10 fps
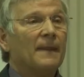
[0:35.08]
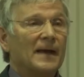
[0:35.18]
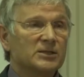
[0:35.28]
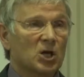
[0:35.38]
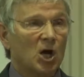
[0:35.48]

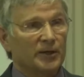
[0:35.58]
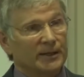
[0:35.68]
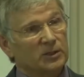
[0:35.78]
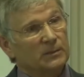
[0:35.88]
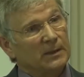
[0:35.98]
That's called
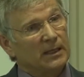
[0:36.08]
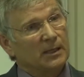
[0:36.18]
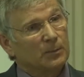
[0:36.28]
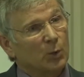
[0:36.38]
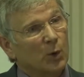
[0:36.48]

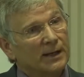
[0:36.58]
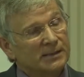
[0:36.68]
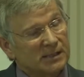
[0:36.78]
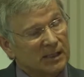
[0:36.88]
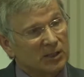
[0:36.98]
intermediate brain
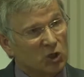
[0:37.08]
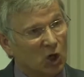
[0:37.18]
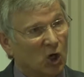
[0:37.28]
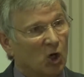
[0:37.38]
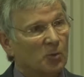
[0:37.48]

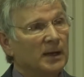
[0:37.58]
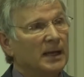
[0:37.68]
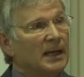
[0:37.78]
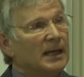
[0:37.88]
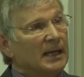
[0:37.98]
syndrome.
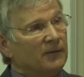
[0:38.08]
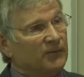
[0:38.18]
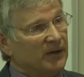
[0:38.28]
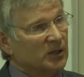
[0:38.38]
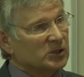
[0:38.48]
It
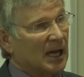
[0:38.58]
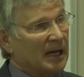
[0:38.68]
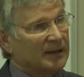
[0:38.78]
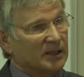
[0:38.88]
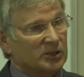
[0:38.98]
feels
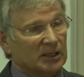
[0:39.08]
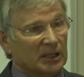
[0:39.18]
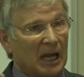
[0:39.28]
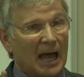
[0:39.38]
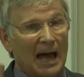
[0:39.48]
like there's a
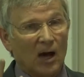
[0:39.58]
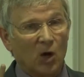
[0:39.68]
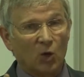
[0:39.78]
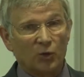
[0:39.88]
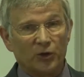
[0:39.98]

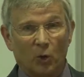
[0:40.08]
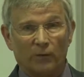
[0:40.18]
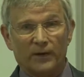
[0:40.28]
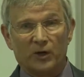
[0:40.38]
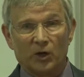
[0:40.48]
cloud
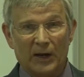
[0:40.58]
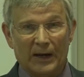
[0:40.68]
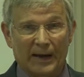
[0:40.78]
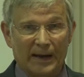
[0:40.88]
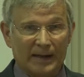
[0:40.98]
over your
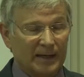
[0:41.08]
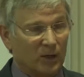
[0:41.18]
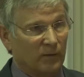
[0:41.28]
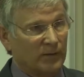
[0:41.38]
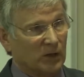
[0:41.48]
head and
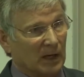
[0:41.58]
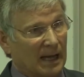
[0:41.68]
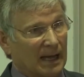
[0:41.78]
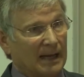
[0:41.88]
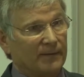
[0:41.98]
over your
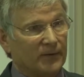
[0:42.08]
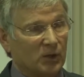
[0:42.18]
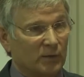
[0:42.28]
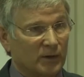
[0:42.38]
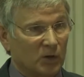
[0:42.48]
life and
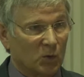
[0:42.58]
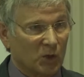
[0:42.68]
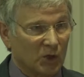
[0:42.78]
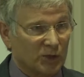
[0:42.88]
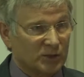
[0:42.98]
over your
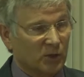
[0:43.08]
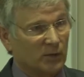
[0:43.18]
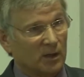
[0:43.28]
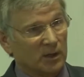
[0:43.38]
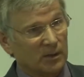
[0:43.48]
words and
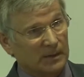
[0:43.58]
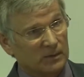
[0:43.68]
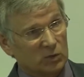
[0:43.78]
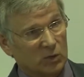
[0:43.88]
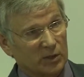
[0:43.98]
over other
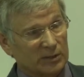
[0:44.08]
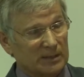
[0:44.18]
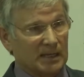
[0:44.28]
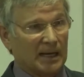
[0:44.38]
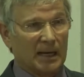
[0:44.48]
people's words. It
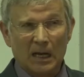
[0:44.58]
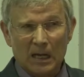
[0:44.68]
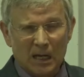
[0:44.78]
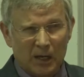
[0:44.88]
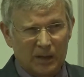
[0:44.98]
seems like
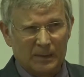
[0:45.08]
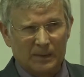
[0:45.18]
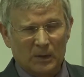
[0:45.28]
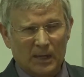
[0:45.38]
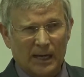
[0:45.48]
other
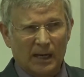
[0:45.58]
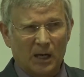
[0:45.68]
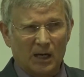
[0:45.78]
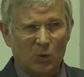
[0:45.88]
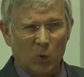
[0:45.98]
people can't
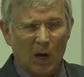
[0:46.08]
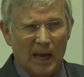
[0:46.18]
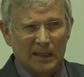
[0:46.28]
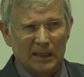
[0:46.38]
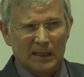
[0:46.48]

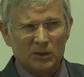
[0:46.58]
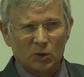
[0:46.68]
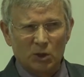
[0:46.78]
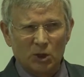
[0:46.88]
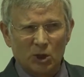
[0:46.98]
quite get
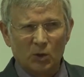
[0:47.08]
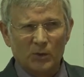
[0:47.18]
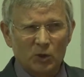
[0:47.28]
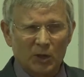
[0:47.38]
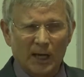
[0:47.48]
through to you
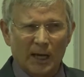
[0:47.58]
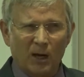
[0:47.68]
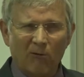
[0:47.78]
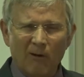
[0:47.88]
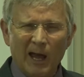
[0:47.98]
and you can't
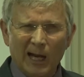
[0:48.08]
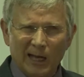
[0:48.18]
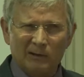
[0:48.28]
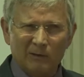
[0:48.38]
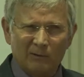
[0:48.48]
quite
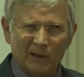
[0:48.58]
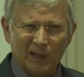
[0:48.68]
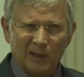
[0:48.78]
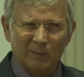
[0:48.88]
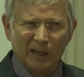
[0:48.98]
get through to them.